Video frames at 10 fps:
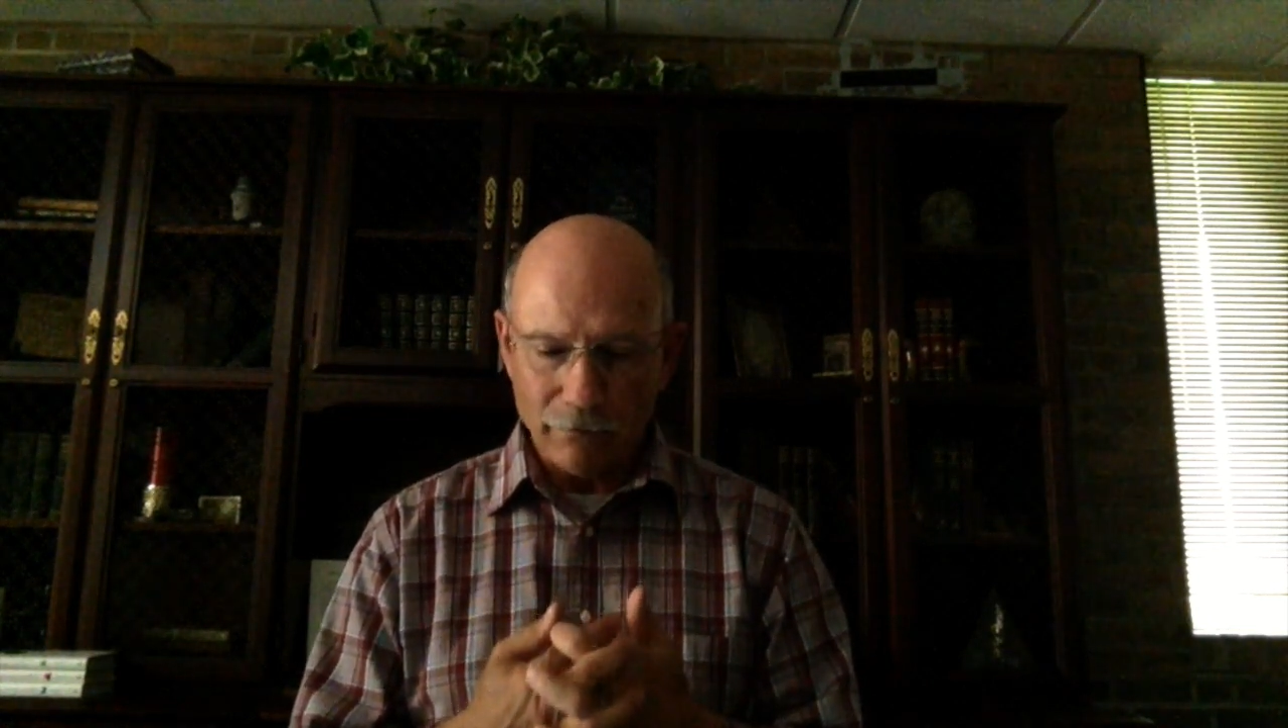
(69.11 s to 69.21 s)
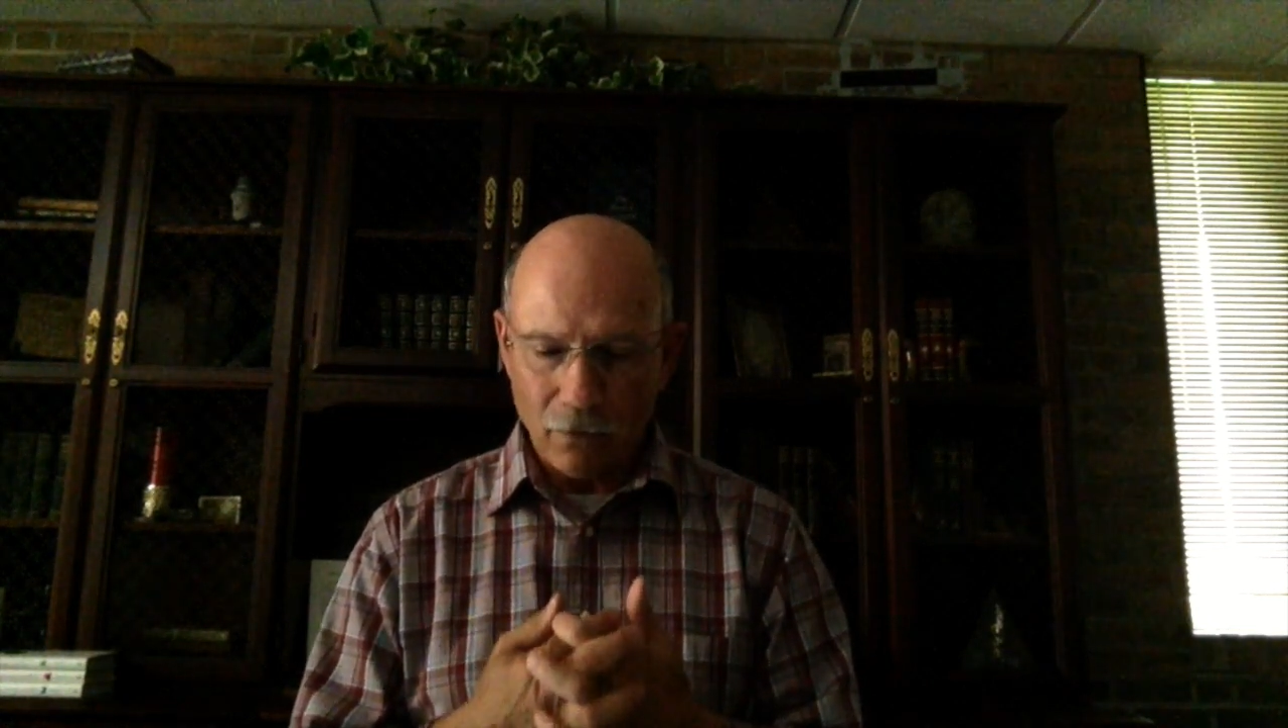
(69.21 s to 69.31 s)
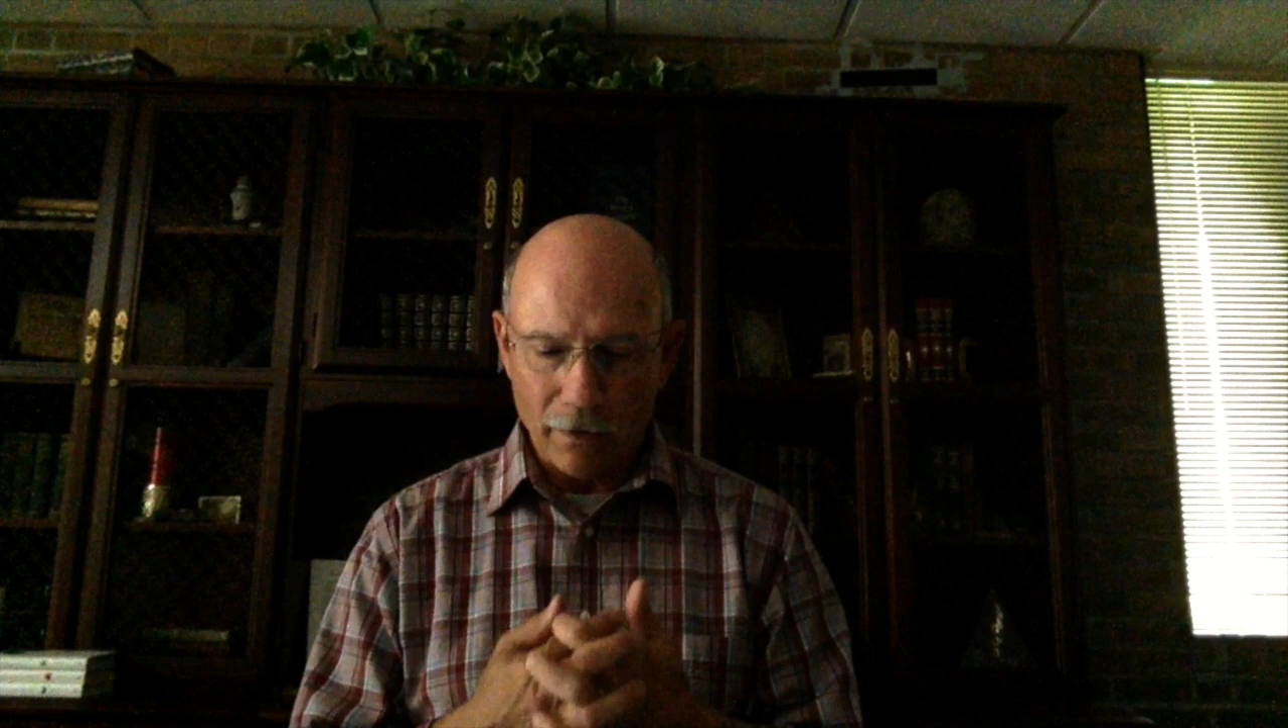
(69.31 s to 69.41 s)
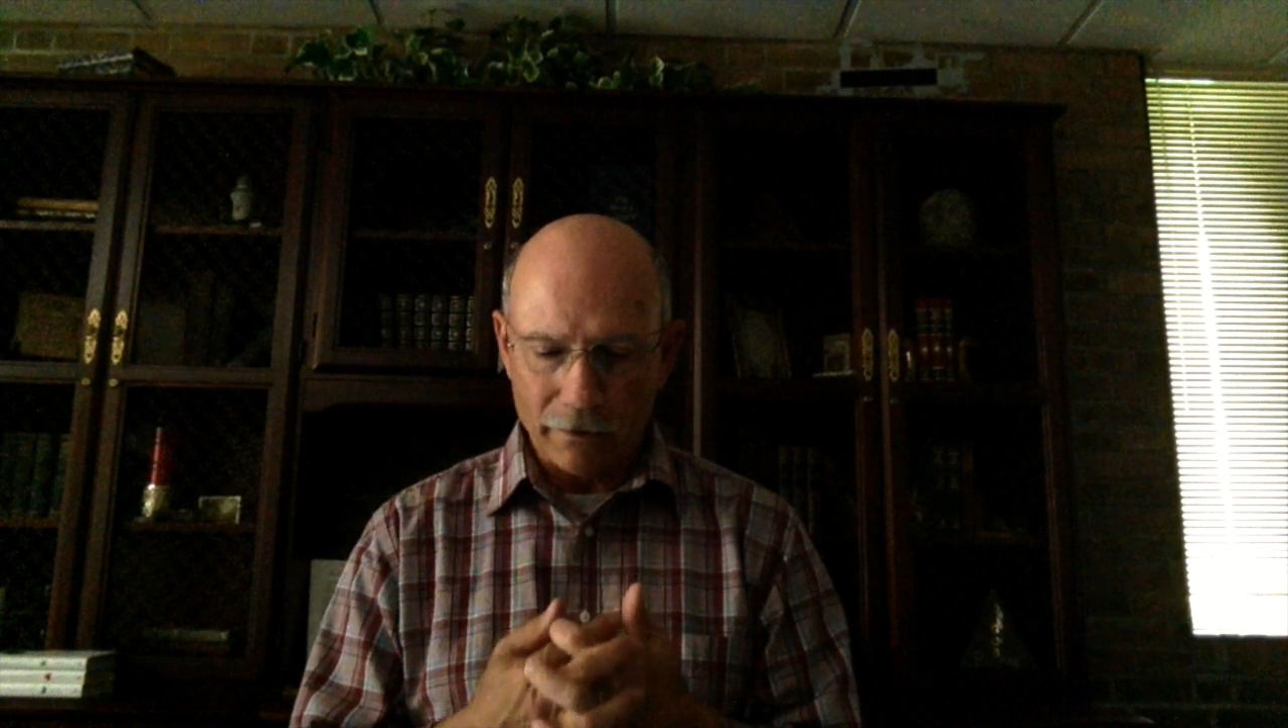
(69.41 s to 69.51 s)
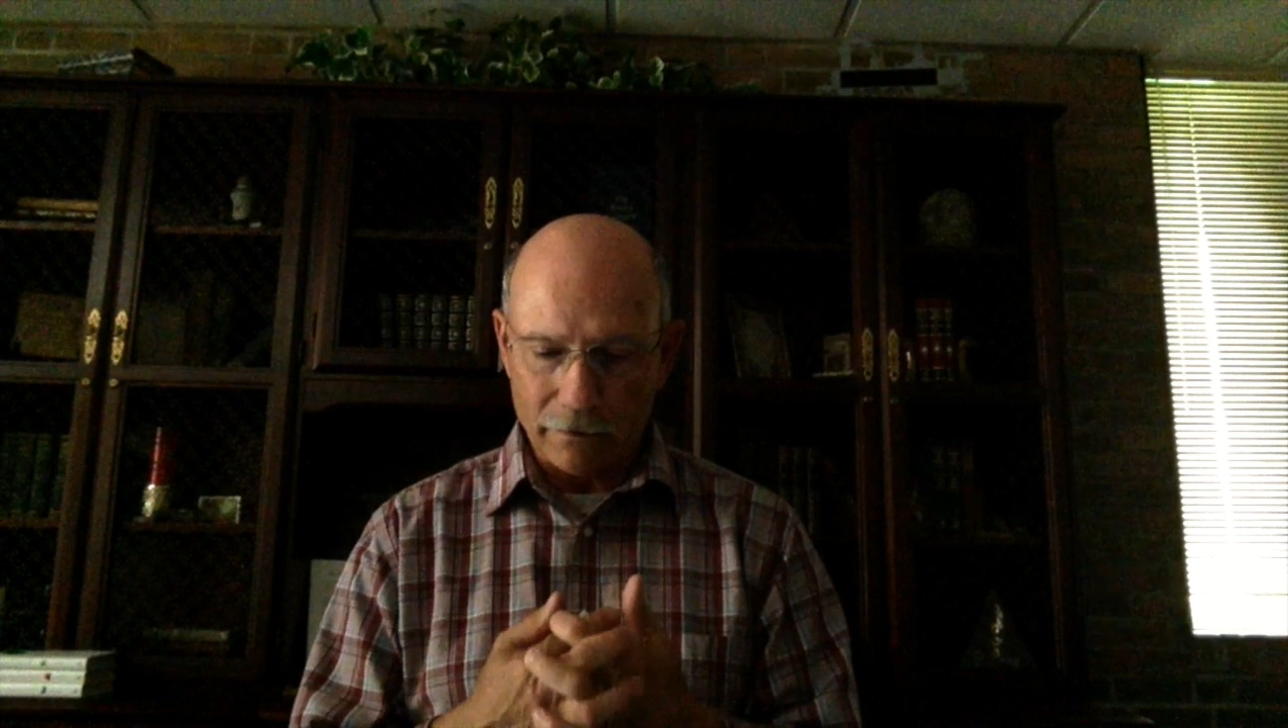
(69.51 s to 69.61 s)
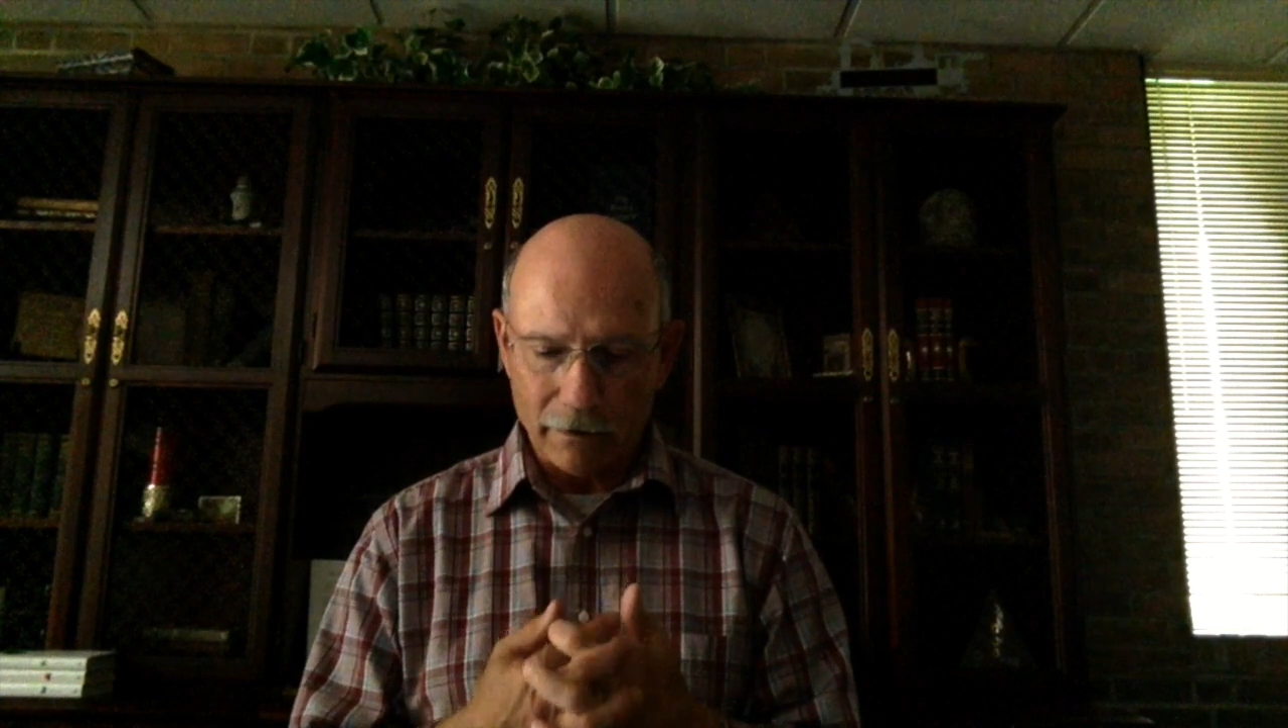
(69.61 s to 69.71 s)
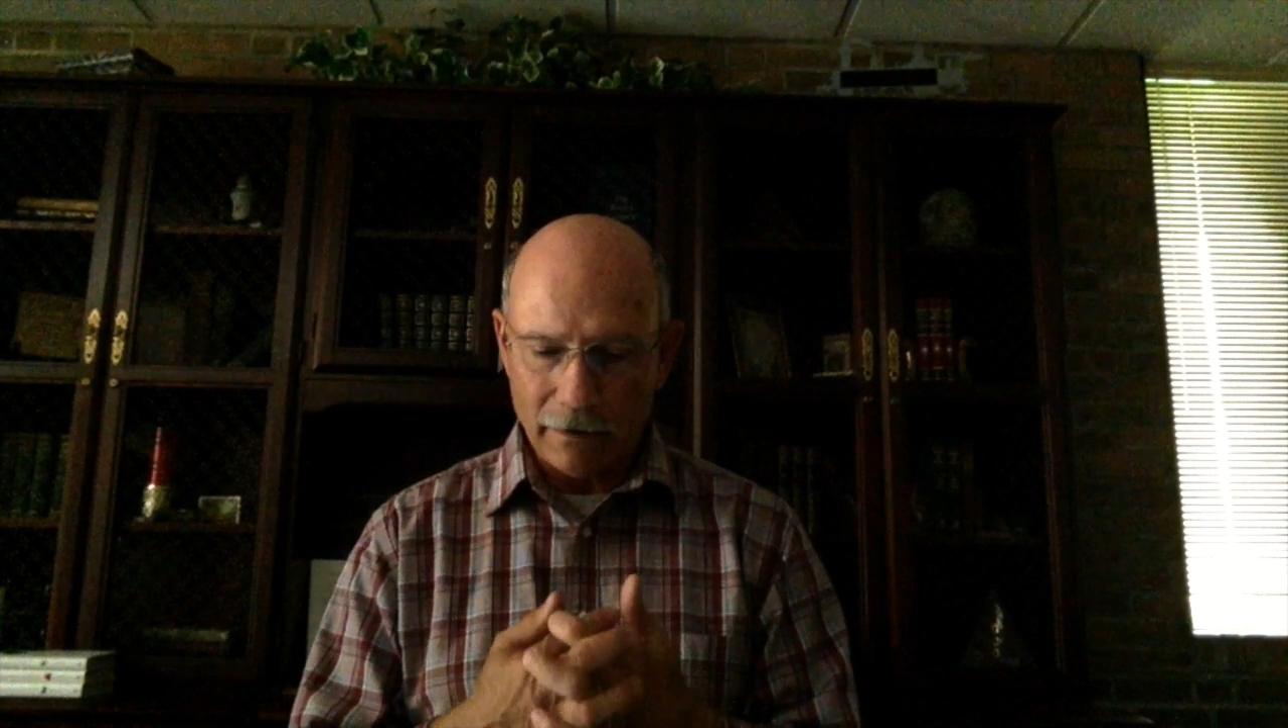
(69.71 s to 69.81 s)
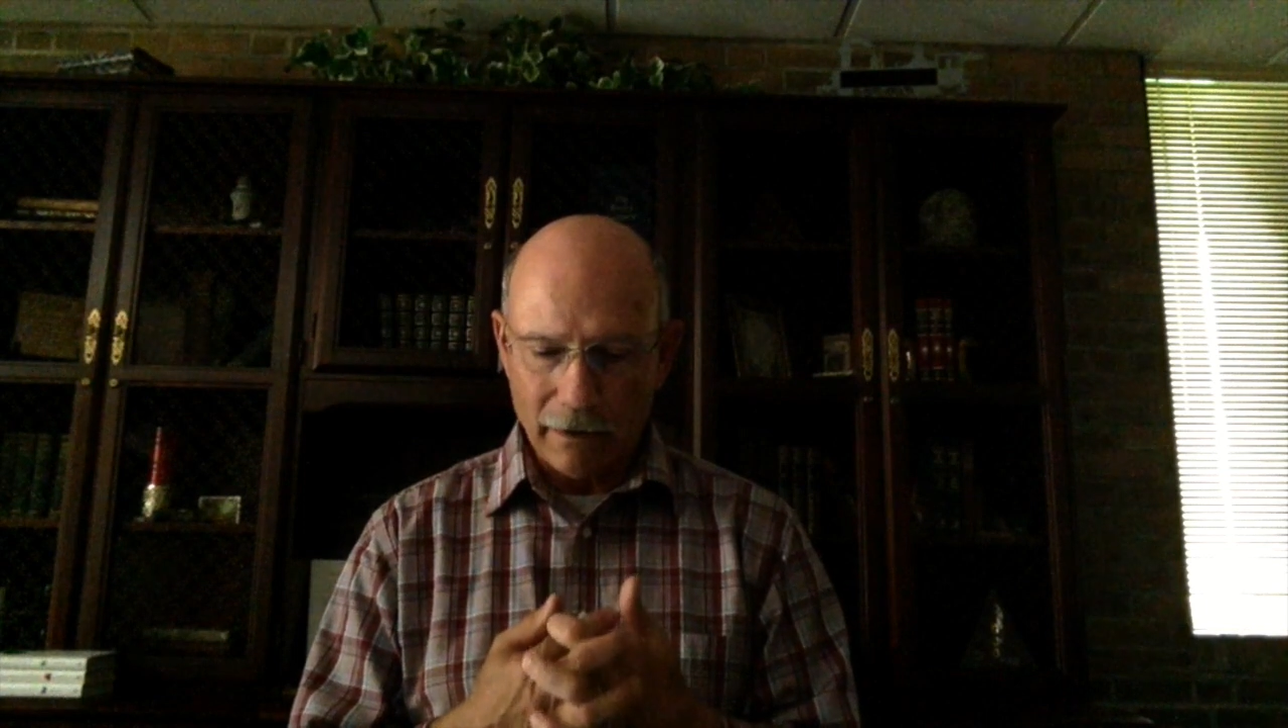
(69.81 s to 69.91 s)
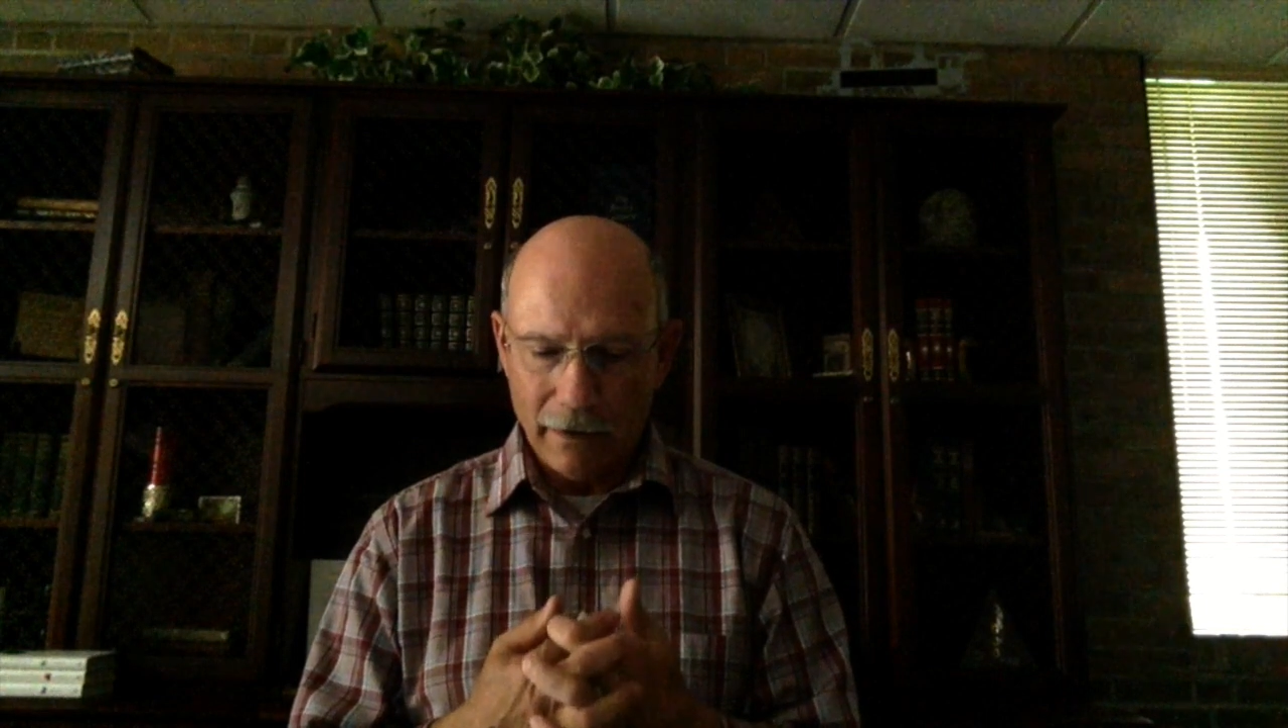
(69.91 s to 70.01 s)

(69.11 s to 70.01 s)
important.